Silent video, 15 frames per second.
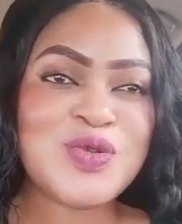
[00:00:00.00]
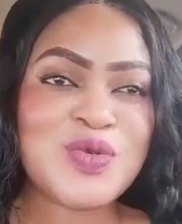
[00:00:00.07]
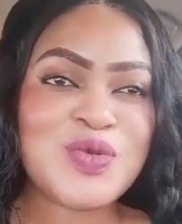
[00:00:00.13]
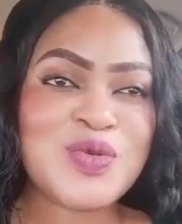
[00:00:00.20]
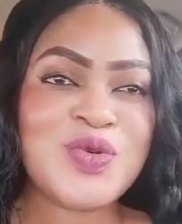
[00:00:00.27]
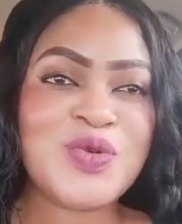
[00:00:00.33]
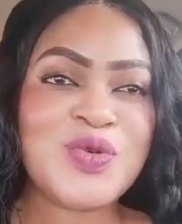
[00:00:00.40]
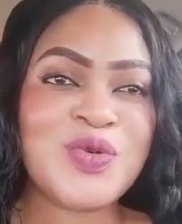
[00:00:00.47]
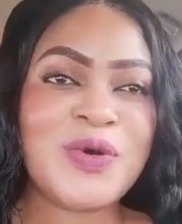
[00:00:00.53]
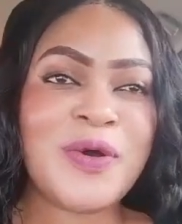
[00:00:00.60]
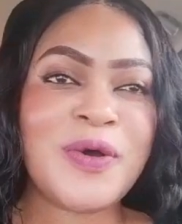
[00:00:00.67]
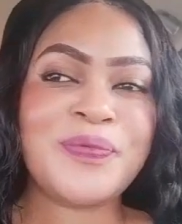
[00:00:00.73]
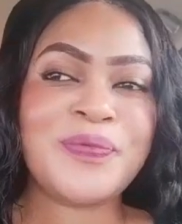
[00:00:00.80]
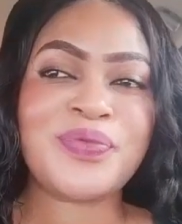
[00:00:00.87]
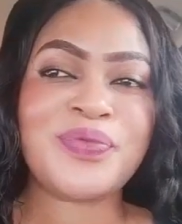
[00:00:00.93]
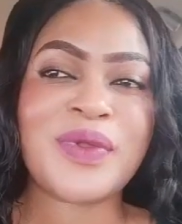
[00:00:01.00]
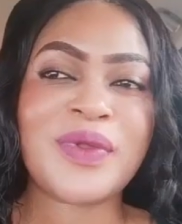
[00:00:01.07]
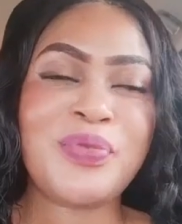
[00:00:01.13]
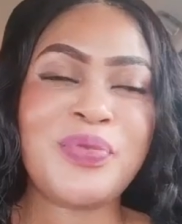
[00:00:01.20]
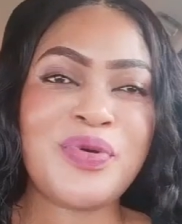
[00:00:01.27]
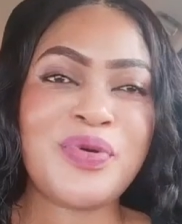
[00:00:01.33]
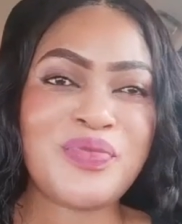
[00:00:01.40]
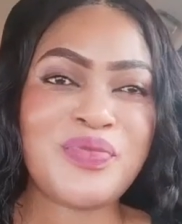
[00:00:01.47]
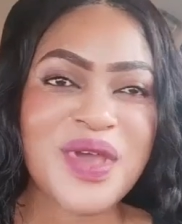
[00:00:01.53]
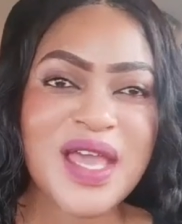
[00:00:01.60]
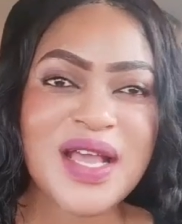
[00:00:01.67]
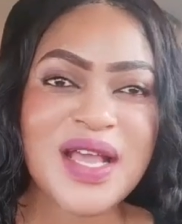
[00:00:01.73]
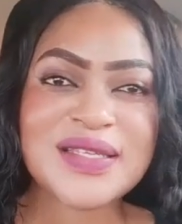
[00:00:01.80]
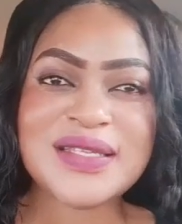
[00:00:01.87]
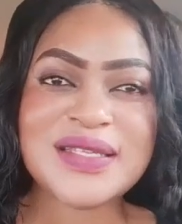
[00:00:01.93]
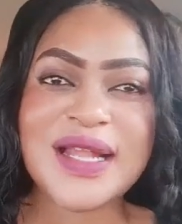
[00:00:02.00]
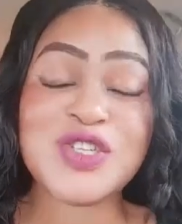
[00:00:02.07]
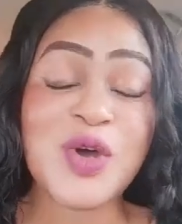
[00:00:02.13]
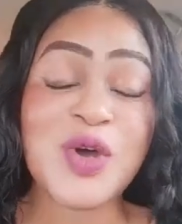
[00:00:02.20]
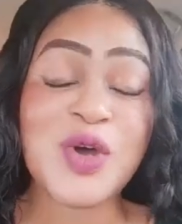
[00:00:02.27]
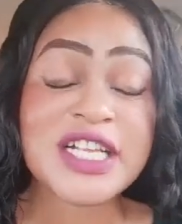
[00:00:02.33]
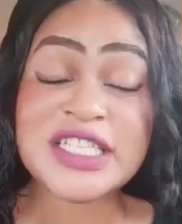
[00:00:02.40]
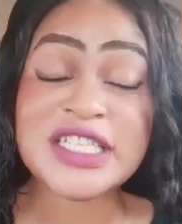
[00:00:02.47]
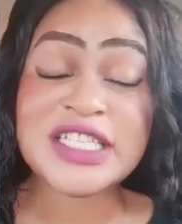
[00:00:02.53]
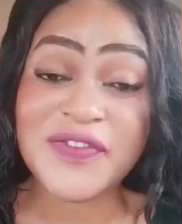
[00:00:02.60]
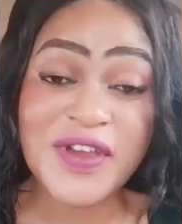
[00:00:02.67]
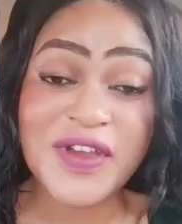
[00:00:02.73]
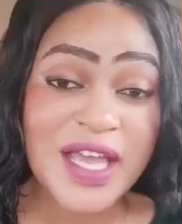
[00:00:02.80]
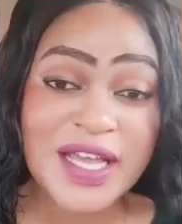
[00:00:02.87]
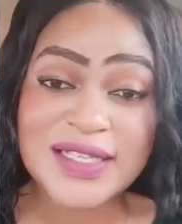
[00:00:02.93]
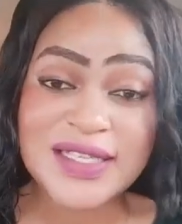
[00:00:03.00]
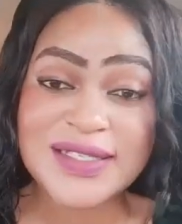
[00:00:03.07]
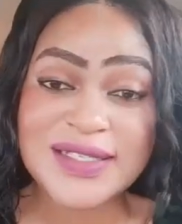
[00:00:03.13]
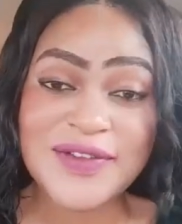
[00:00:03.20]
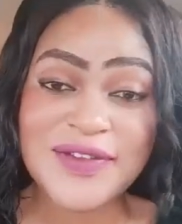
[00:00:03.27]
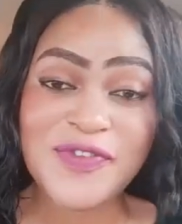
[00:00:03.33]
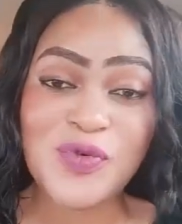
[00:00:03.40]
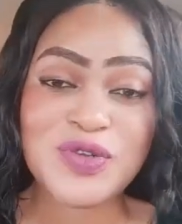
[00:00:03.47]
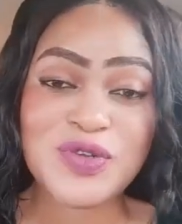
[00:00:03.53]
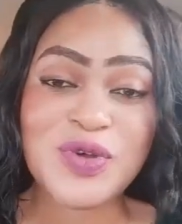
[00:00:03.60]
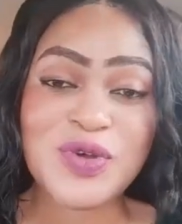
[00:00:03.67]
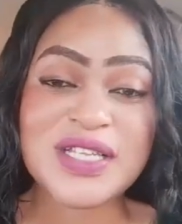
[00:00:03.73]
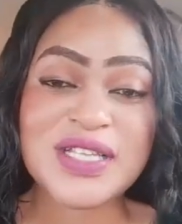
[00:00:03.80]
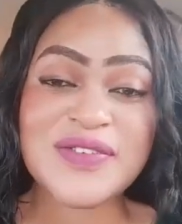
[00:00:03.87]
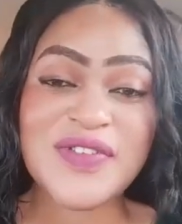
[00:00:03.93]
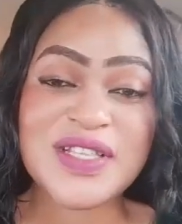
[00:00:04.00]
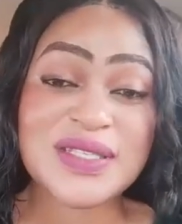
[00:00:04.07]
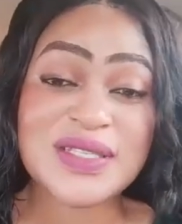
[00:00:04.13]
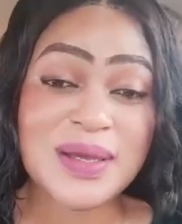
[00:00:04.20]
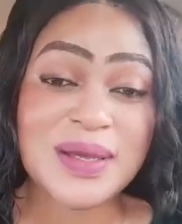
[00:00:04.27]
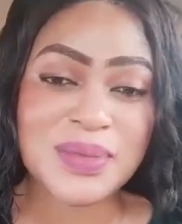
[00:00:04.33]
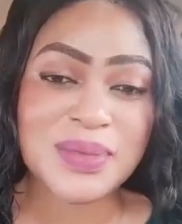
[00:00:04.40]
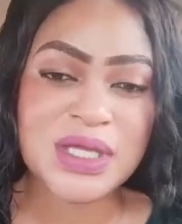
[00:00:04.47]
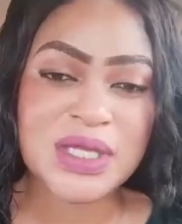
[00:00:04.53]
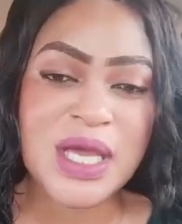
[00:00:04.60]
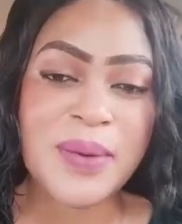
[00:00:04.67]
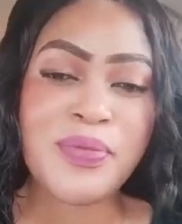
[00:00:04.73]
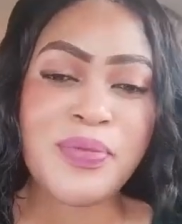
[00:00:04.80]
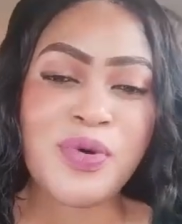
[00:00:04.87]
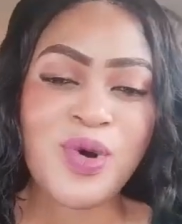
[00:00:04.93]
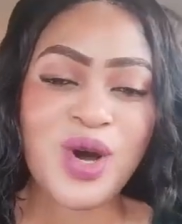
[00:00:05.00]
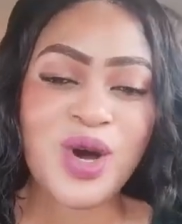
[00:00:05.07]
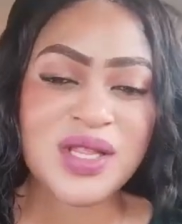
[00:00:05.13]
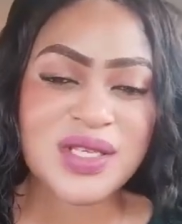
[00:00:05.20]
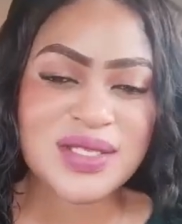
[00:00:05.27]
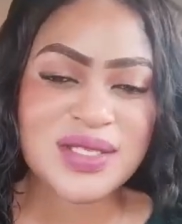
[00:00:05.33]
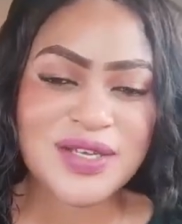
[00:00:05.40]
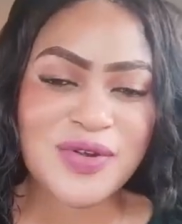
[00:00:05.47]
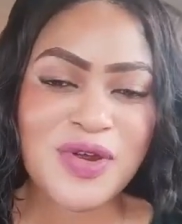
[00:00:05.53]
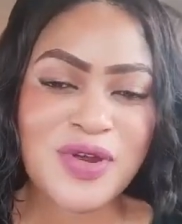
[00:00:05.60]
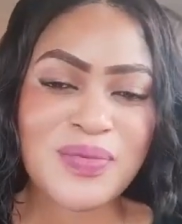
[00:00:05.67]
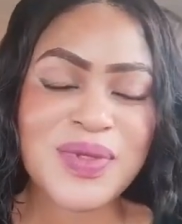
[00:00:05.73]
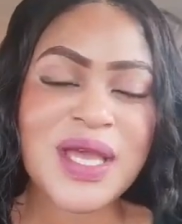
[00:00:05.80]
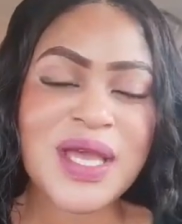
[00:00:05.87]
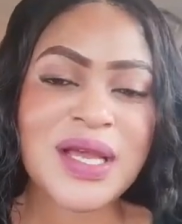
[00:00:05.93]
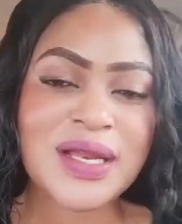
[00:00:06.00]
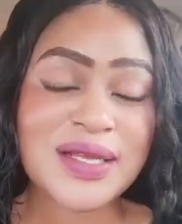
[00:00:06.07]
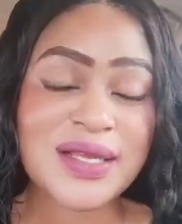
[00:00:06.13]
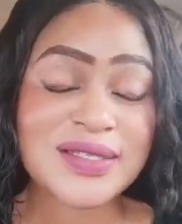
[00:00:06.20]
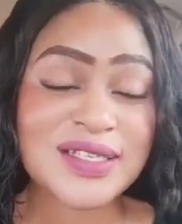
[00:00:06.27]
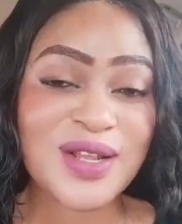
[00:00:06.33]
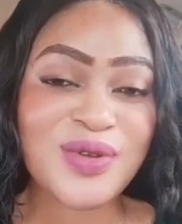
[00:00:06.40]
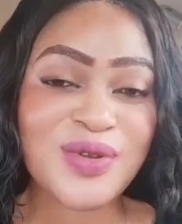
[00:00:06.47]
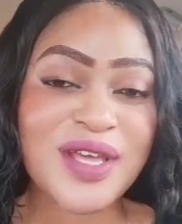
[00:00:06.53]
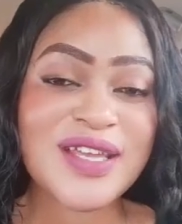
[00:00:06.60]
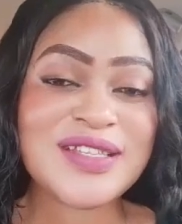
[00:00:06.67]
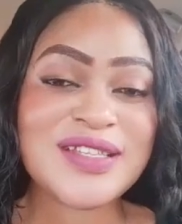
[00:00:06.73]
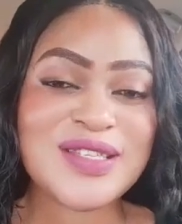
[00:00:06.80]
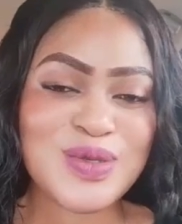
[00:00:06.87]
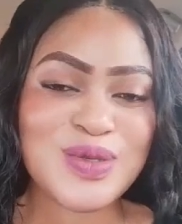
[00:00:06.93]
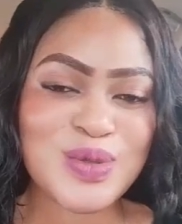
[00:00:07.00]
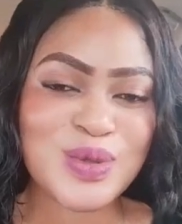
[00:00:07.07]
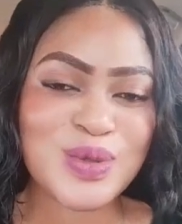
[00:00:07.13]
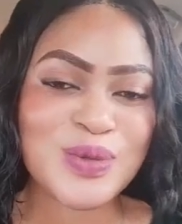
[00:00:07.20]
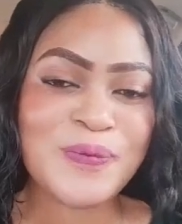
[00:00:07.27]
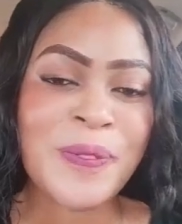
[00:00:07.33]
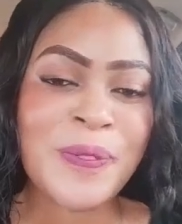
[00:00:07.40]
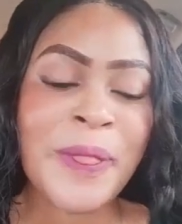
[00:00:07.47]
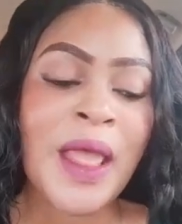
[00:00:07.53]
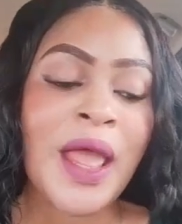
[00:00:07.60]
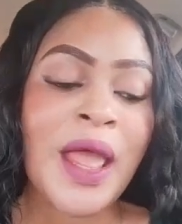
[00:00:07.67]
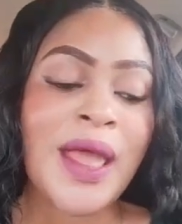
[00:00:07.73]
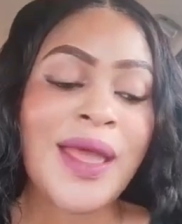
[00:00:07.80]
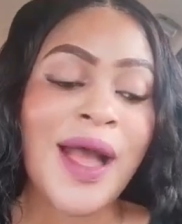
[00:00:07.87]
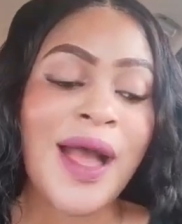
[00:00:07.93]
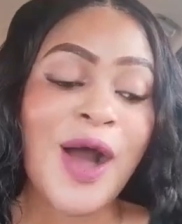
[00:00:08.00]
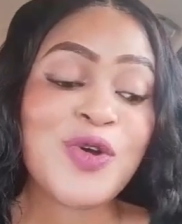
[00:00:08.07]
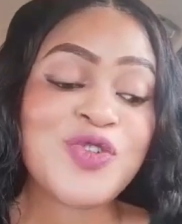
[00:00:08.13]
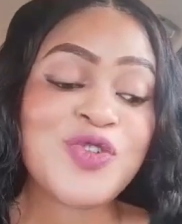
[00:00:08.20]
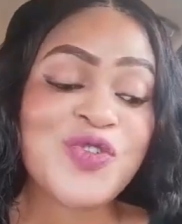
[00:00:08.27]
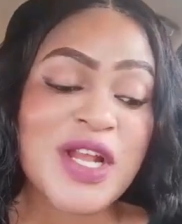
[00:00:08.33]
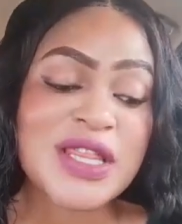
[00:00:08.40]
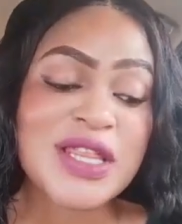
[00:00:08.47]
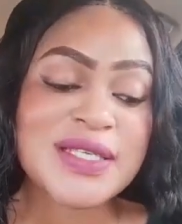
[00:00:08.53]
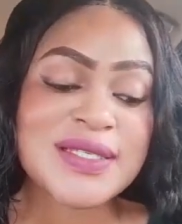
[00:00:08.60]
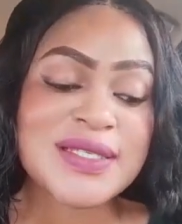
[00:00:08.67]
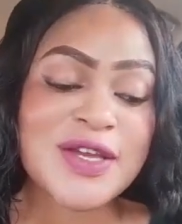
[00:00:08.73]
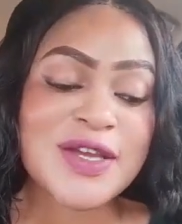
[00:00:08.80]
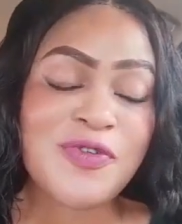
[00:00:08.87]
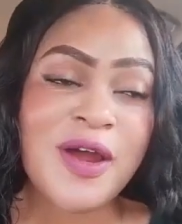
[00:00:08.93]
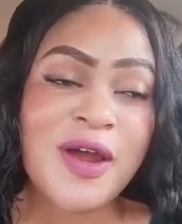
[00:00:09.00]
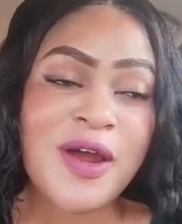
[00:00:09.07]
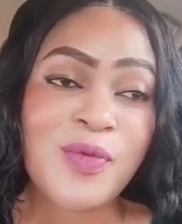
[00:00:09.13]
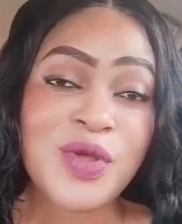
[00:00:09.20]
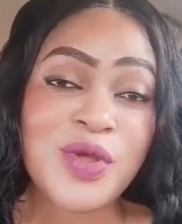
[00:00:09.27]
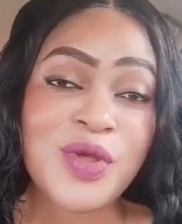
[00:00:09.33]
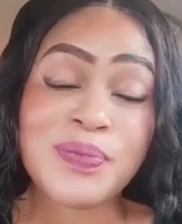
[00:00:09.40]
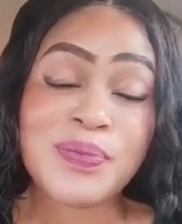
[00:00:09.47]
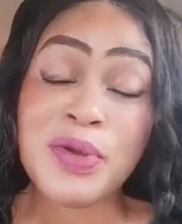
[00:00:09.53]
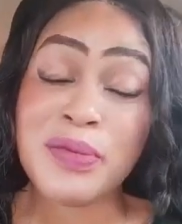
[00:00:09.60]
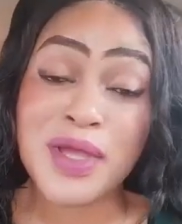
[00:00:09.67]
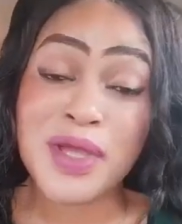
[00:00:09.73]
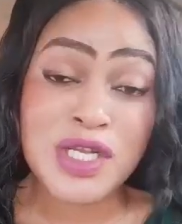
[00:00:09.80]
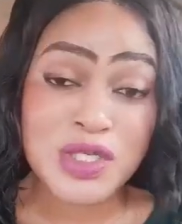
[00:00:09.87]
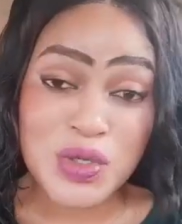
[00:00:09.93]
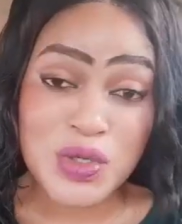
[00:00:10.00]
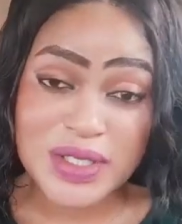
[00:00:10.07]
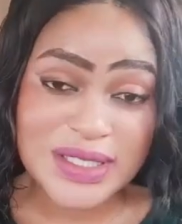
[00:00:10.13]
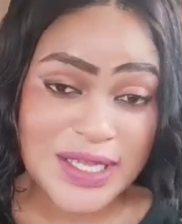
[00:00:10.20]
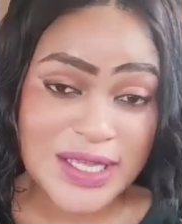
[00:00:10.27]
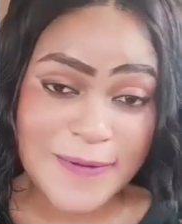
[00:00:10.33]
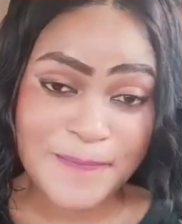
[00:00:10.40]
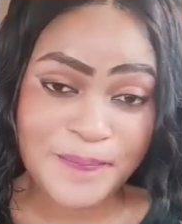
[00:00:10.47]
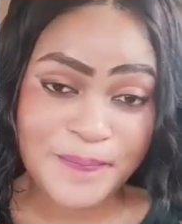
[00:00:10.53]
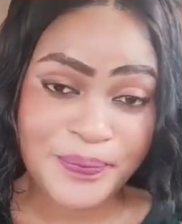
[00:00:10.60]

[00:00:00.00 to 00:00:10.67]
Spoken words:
to mix, like to activate. If you want to activate something, pour this serum, the Eclat de Lune, into. I would rate this serum with pimendoxy.